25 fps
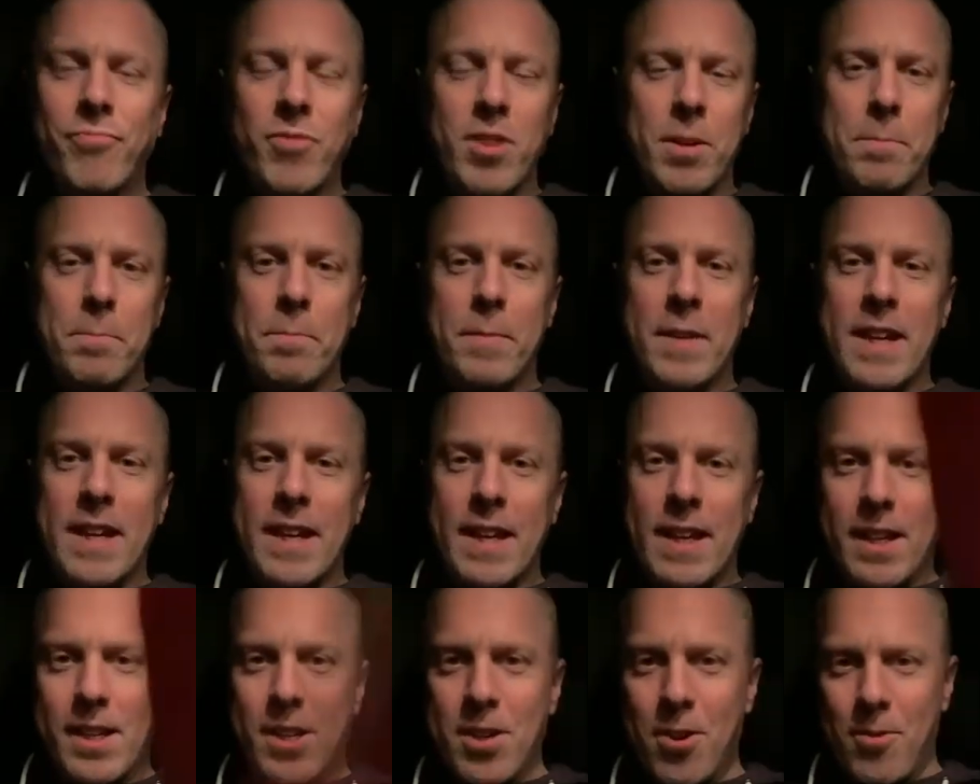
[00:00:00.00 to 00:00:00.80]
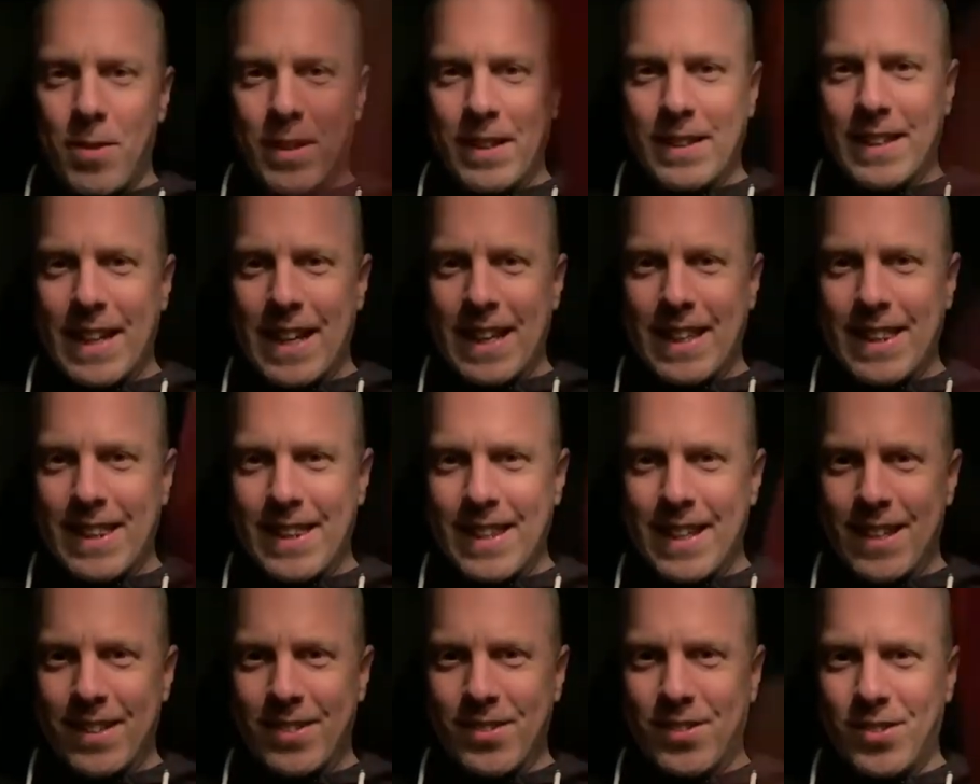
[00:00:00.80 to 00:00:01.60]
me going like
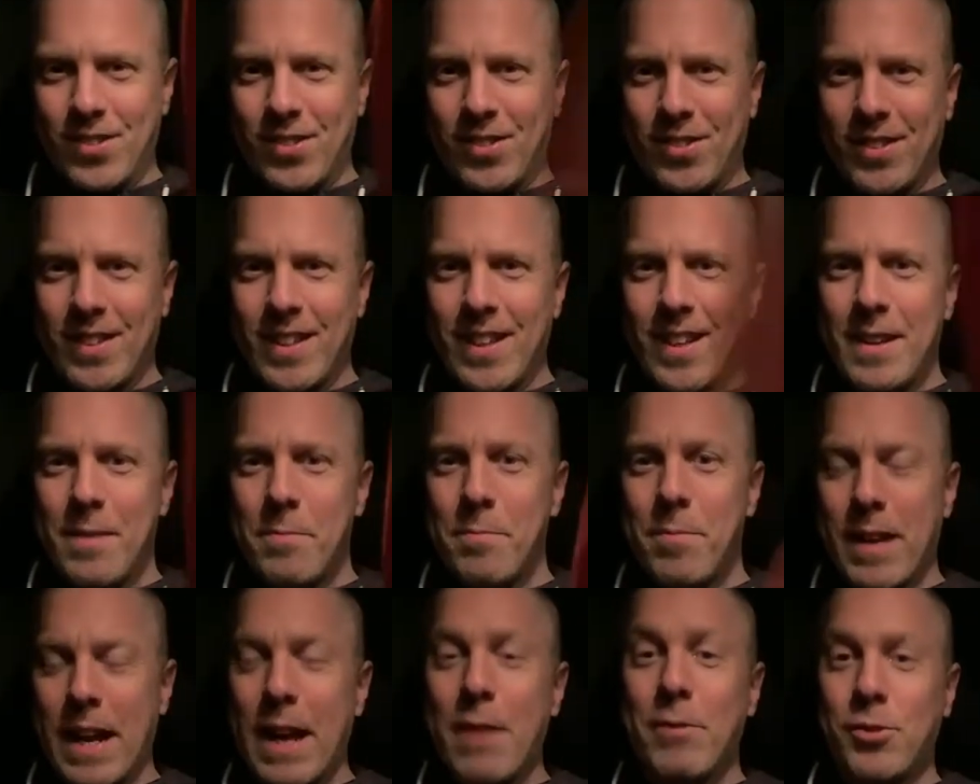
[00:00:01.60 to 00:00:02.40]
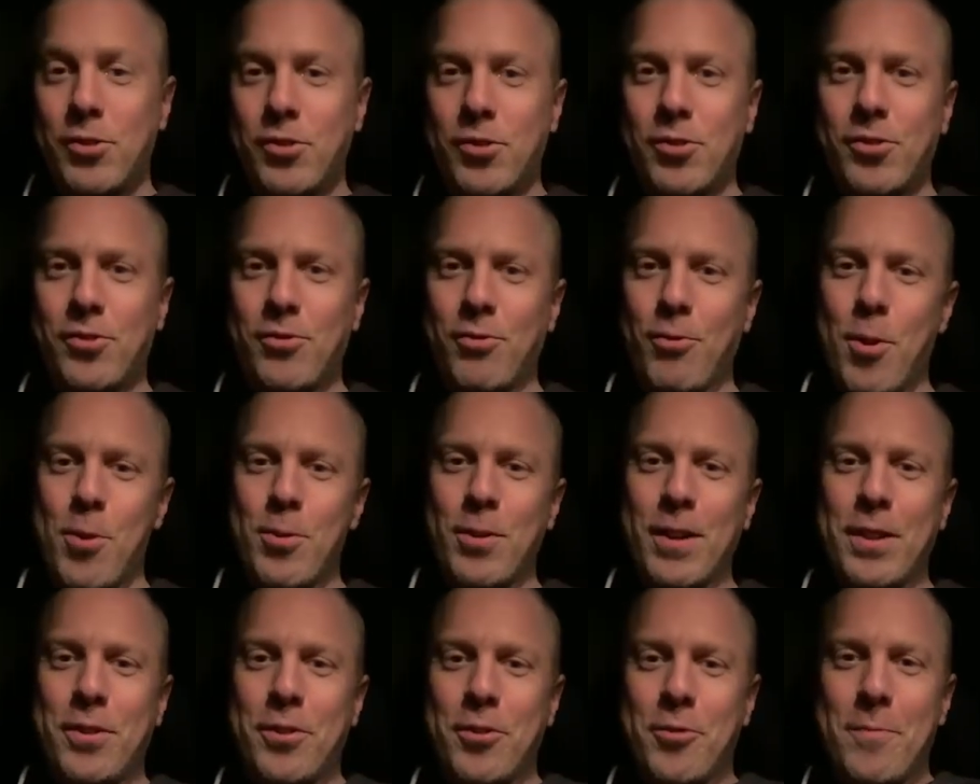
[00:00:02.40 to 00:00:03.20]
this, but I was
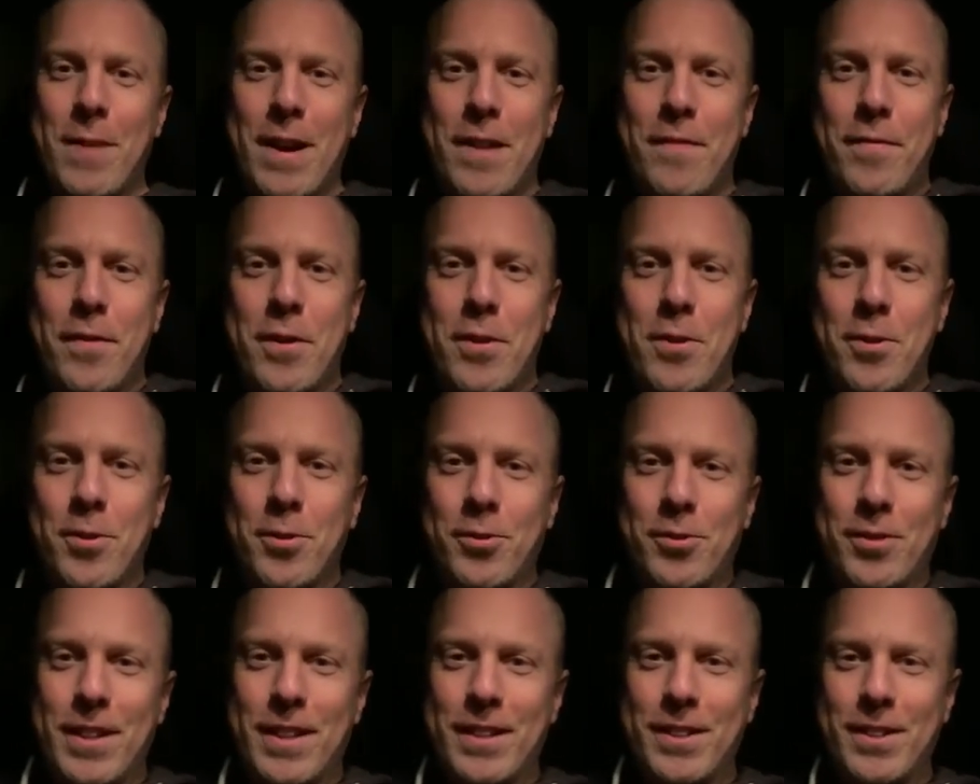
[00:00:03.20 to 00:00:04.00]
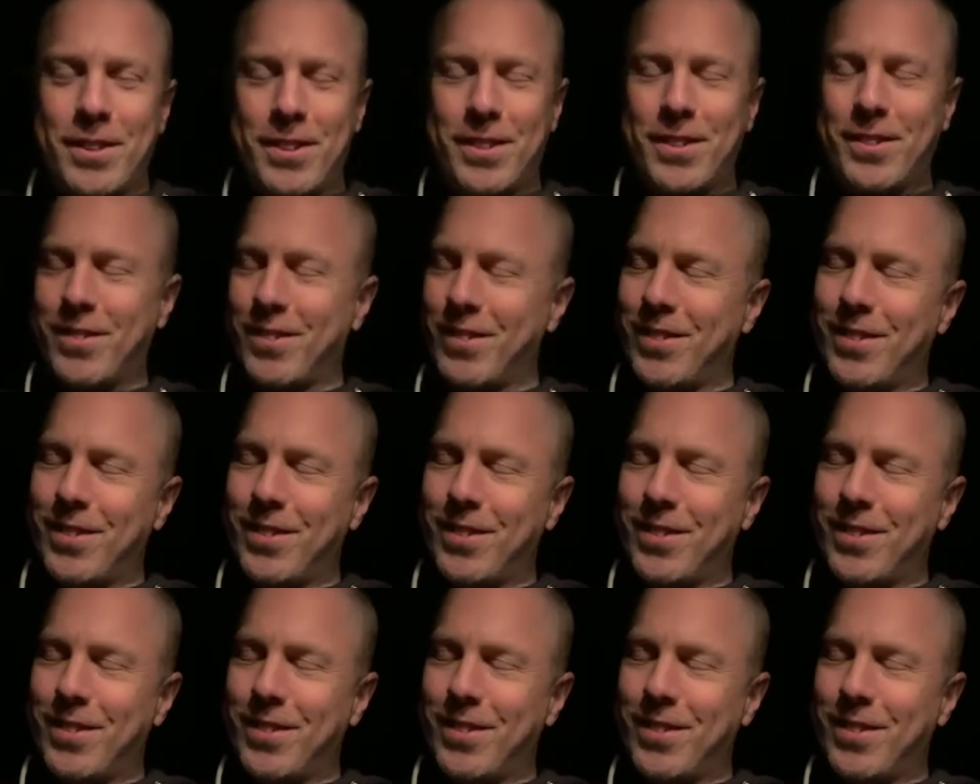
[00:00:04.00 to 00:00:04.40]
scrolling through my photos and it just